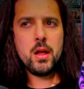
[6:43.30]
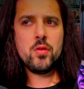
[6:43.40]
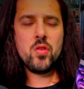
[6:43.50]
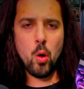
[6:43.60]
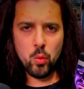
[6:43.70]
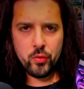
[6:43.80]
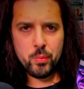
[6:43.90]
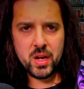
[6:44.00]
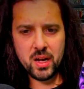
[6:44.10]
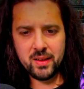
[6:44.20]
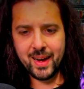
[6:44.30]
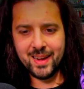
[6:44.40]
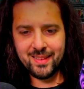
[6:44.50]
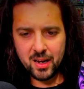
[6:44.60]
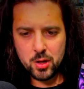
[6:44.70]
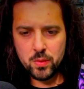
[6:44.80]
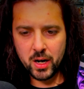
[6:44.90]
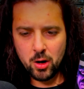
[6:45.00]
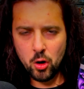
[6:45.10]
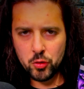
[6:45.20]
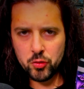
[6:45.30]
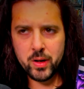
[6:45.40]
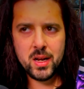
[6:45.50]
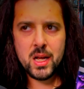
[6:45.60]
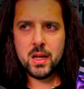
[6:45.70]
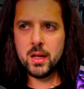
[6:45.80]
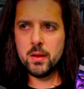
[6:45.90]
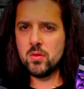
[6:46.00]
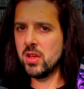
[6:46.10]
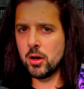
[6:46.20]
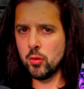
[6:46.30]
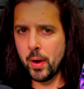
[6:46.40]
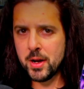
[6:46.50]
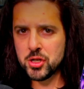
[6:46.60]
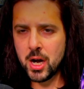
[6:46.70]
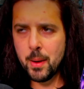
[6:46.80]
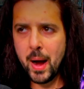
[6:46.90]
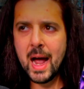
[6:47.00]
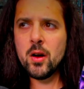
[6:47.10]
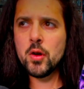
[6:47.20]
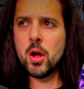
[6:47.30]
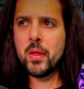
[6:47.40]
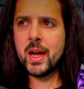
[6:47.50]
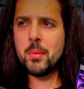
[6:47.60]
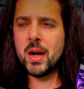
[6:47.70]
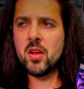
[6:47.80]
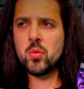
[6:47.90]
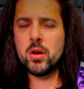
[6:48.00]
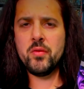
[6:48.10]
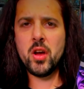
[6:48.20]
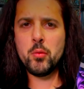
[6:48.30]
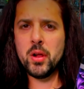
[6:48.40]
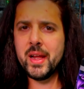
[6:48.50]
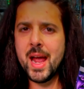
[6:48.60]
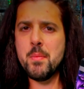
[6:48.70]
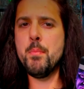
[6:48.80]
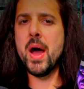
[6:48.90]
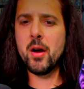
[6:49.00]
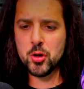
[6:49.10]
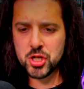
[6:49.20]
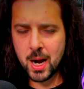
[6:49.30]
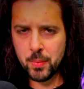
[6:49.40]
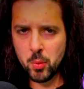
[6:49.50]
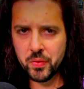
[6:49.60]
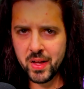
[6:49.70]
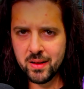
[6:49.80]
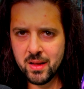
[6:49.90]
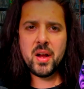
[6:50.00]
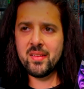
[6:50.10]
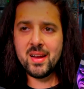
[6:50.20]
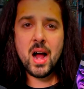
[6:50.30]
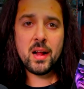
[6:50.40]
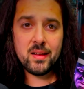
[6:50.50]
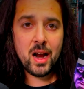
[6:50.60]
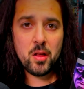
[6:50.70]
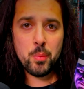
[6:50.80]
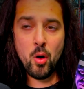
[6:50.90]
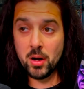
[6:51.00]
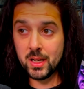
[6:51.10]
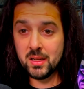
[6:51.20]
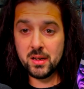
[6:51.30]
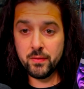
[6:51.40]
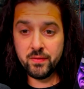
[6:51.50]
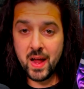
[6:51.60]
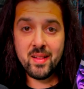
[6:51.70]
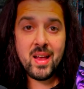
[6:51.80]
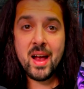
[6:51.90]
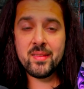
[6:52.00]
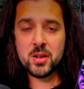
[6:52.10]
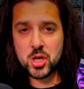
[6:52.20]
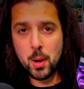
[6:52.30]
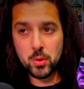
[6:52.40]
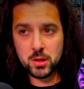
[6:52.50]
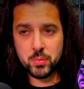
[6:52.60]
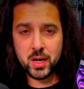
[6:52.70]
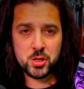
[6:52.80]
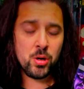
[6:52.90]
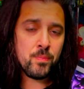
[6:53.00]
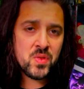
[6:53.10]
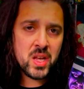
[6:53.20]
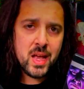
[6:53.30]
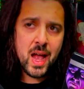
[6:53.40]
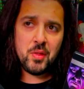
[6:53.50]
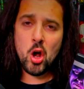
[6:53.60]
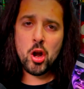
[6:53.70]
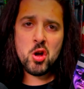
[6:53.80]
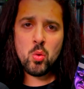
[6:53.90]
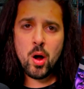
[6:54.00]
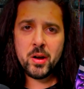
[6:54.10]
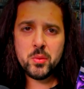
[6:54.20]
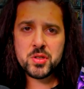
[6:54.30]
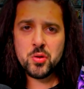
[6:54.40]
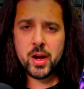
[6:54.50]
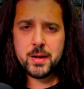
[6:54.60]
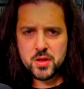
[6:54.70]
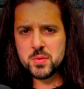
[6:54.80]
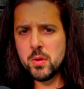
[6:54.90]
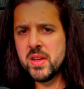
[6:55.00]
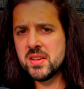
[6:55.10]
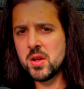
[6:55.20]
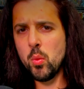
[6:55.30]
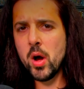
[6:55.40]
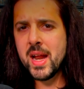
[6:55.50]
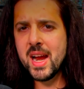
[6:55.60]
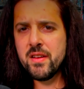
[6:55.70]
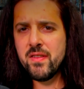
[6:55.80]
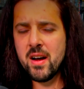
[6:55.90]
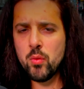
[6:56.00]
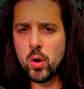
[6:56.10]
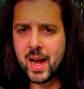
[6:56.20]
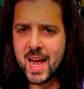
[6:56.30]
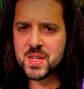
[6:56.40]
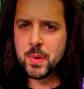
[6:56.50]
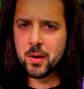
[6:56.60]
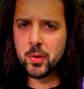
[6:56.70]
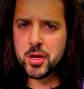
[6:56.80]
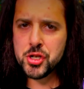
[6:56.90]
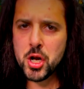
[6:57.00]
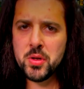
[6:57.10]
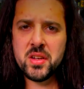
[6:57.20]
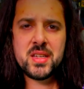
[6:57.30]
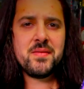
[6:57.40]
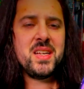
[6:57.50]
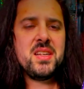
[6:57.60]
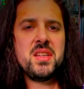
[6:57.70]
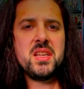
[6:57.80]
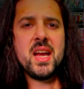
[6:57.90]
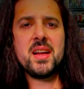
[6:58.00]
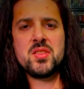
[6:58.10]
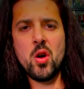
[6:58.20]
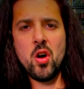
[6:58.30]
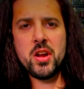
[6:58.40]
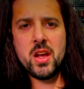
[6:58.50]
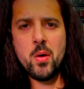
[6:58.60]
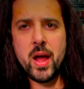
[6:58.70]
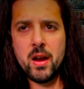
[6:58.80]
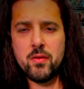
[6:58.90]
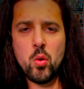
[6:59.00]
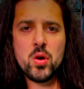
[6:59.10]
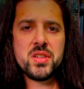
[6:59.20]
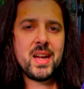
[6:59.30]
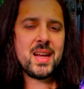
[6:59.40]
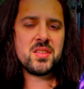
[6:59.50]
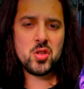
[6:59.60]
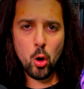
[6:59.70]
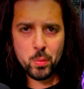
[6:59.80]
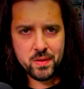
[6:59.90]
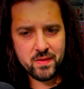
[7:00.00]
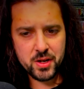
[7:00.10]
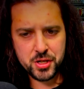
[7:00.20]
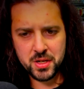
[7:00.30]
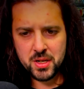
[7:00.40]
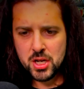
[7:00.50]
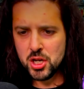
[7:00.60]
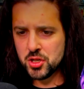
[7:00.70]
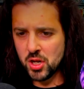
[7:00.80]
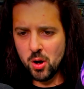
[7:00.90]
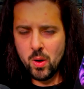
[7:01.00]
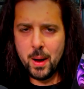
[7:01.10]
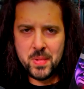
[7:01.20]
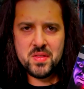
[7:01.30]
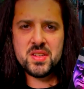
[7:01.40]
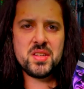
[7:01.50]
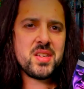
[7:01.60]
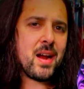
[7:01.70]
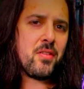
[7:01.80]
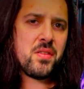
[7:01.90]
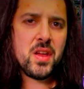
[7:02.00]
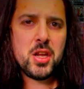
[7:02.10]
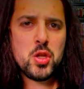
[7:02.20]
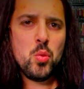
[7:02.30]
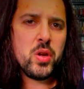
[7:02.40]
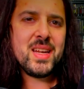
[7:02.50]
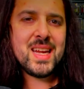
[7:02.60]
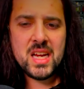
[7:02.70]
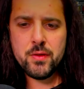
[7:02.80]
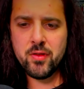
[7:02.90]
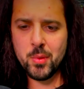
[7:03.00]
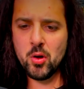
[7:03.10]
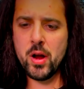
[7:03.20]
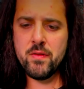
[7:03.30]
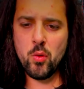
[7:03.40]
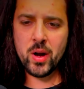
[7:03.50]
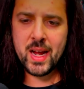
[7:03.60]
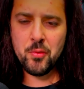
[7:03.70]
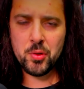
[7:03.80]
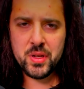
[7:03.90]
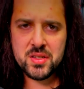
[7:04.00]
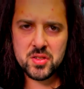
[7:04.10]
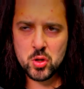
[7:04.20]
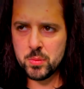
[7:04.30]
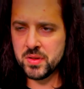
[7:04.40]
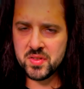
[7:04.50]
don't, because I can tell you that Cauldron did a great job. I don't know that anybody else would have done really a better job than what they did, because they knocked it out of the park. They did a fantastic job with the picture, and the audio quality was great. This movie is a 185:1 aspect ratio. It does have DTS audio, and of course it has Dolby Vision. So, I mean, this is everything you would need from a great 4K release in terms of